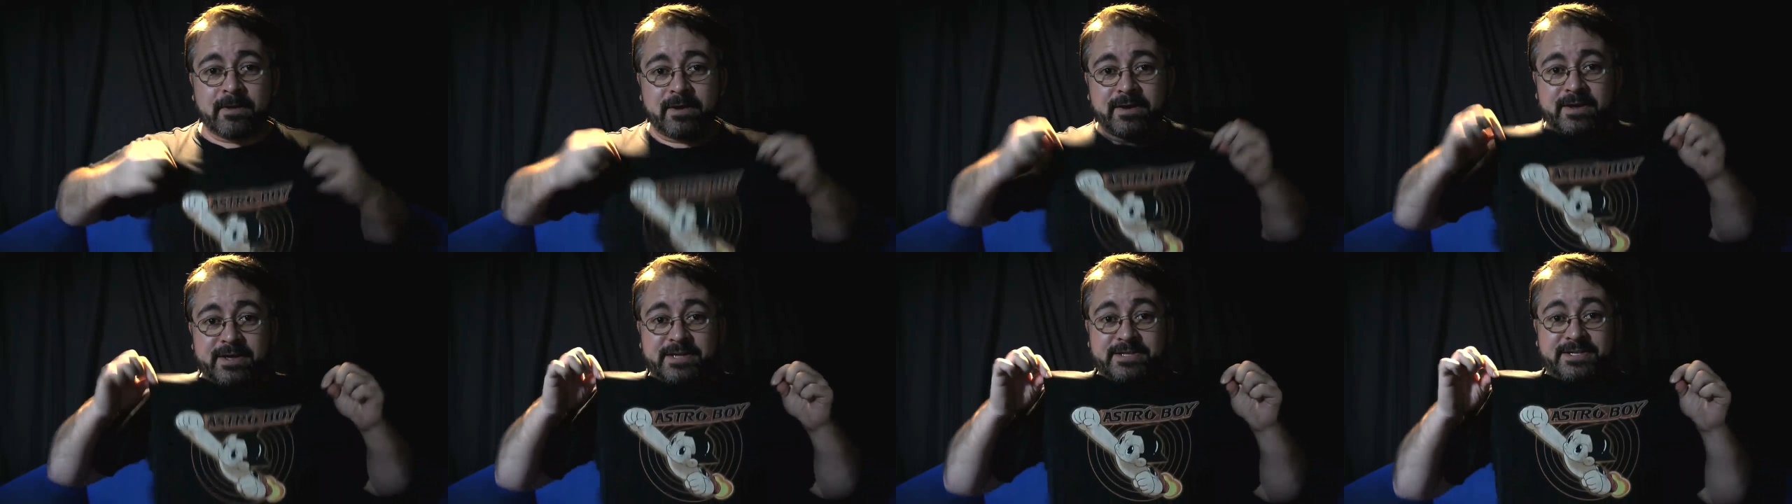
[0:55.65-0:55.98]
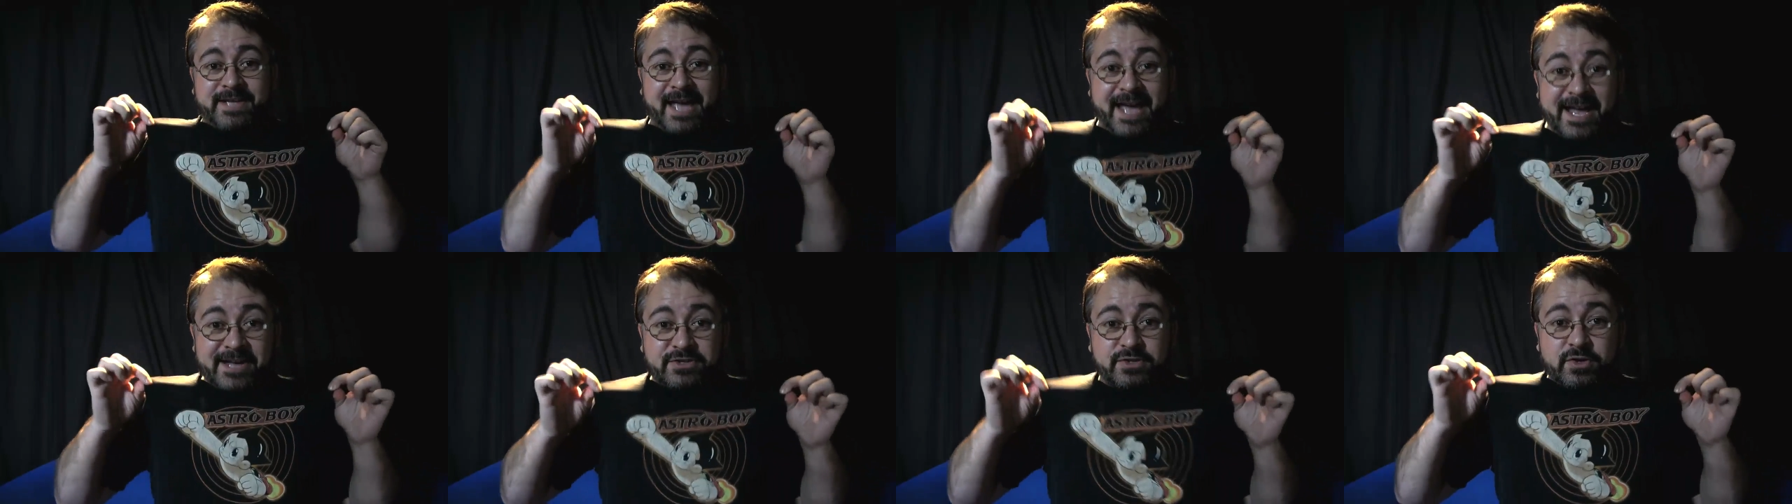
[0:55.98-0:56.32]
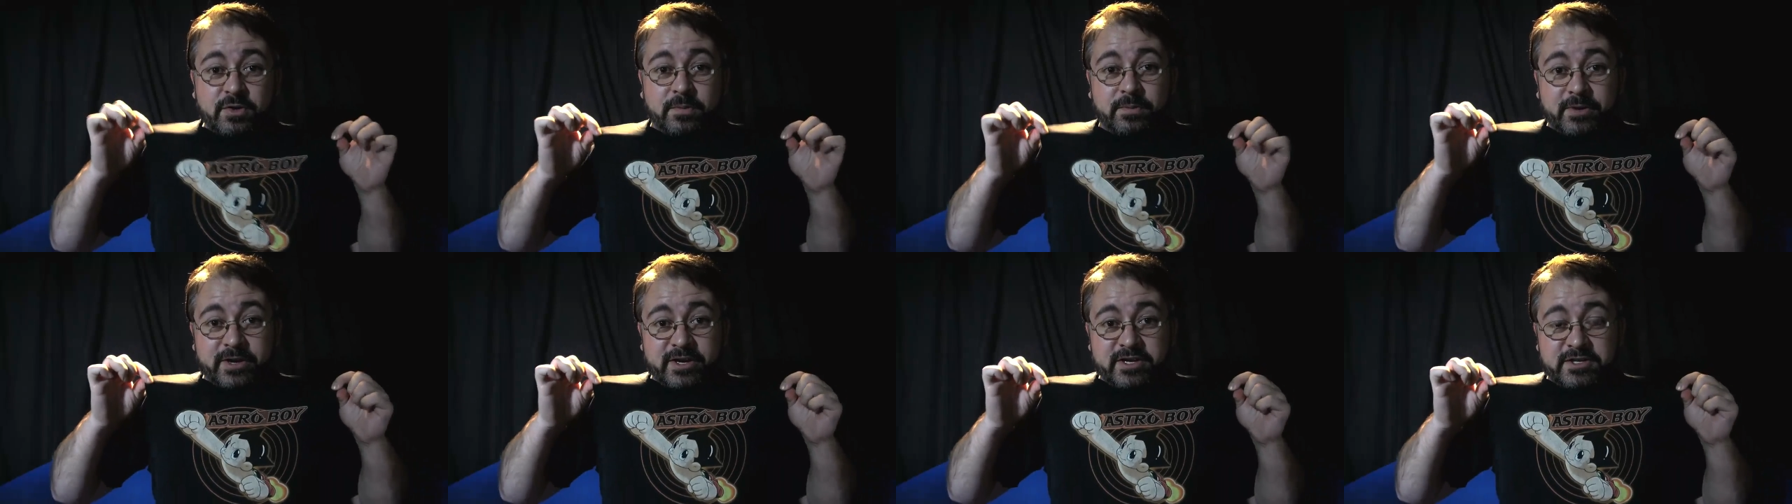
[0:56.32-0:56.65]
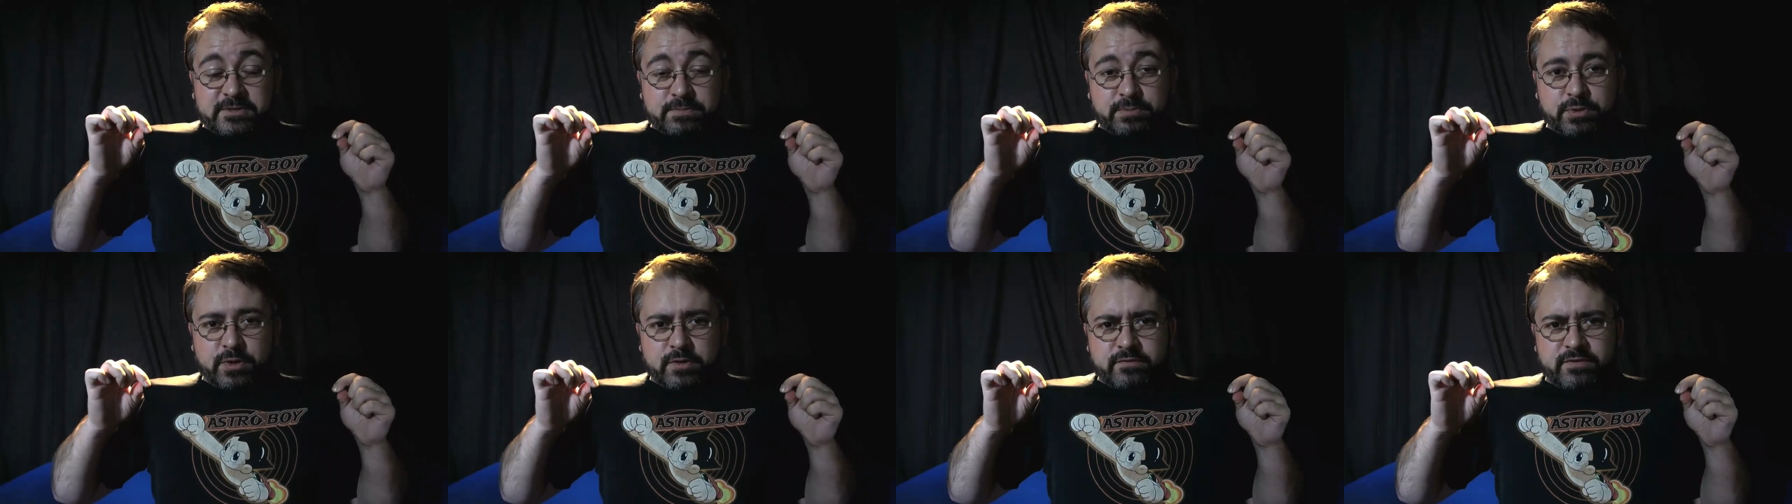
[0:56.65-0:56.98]
as Astro Boy has
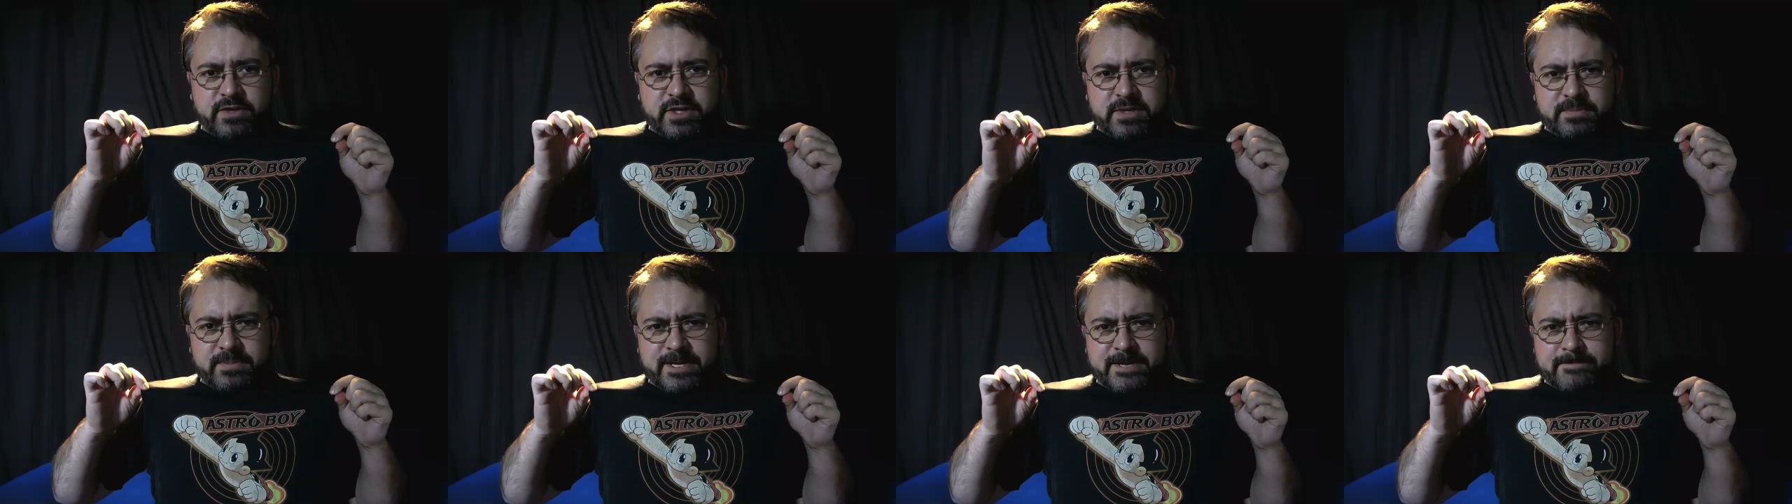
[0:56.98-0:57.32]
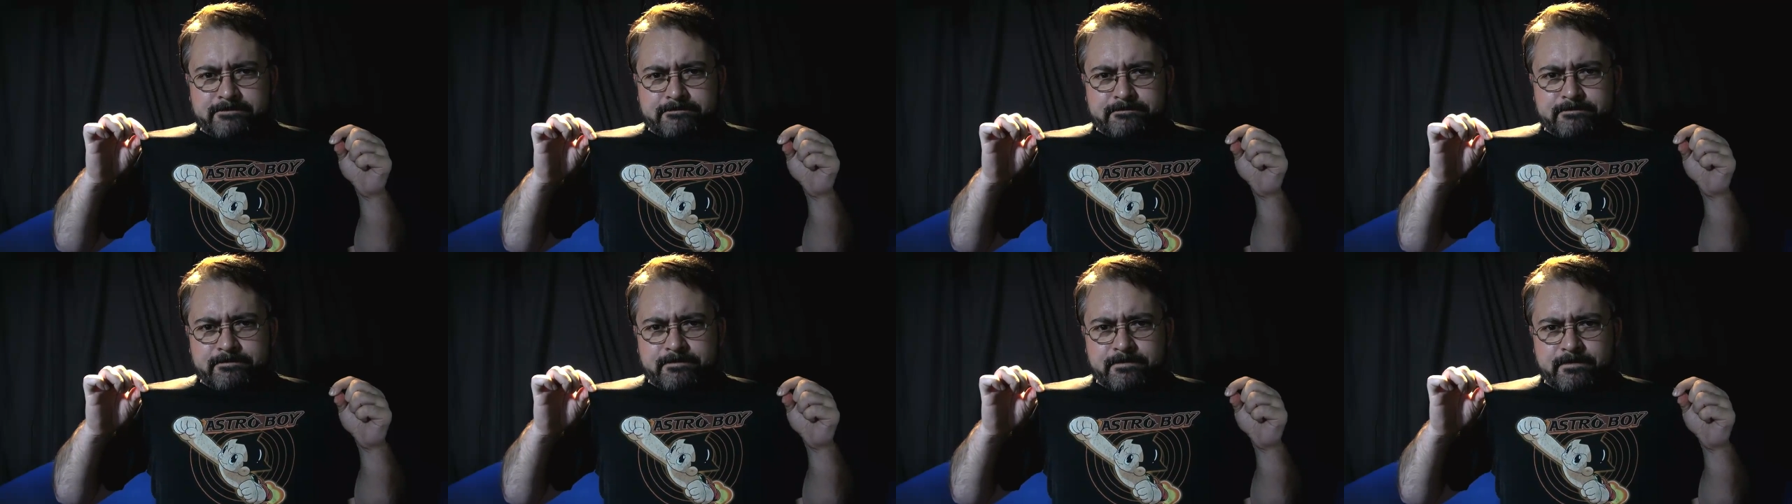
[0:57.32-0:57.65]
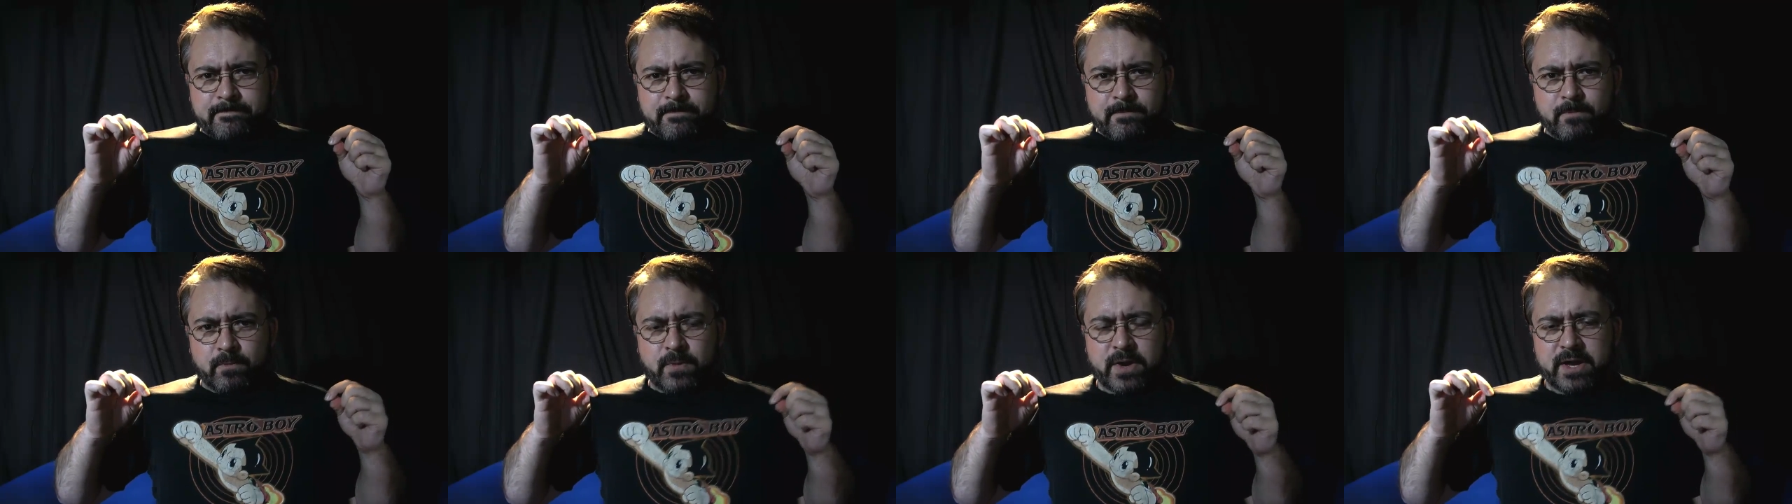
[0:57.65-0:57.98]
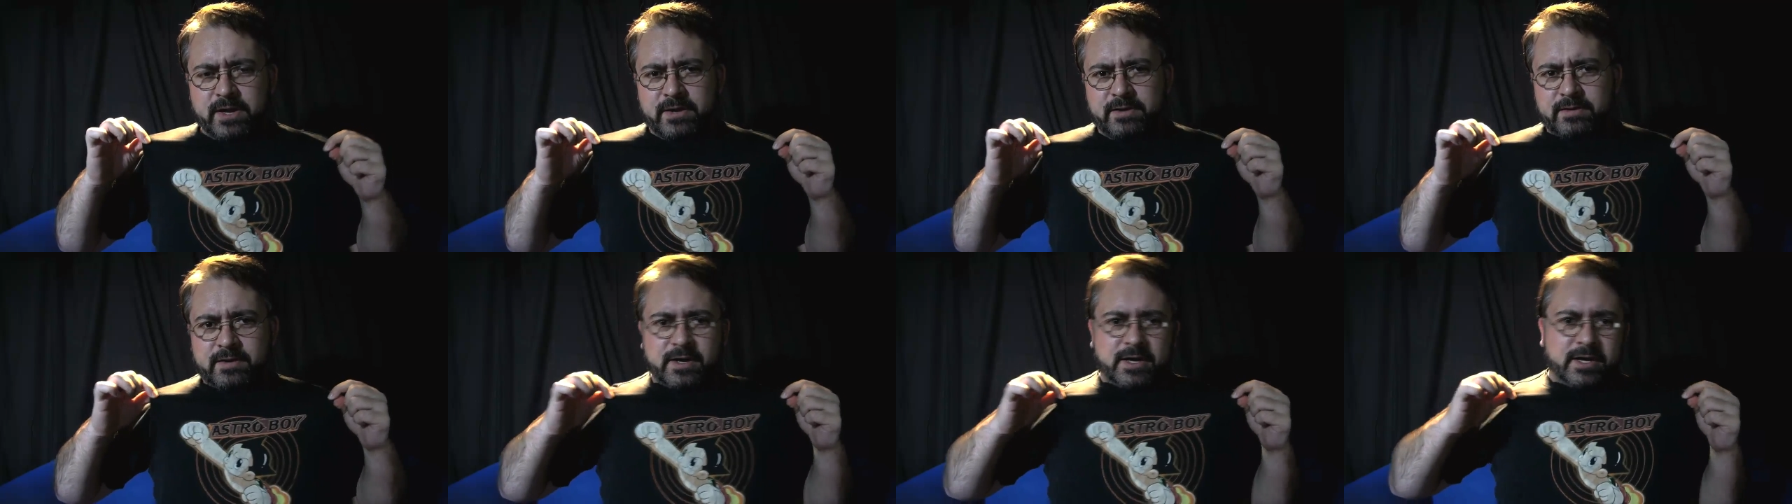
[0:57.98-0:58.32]
proven to me,
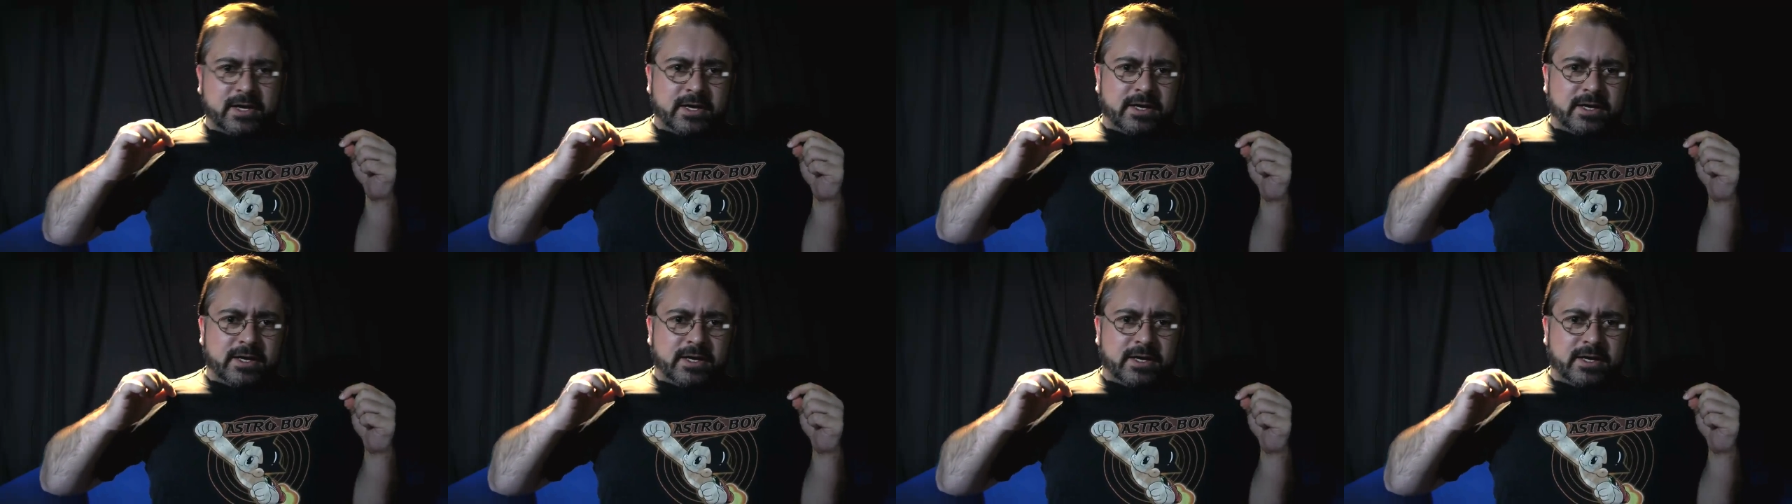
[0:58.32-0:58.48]
when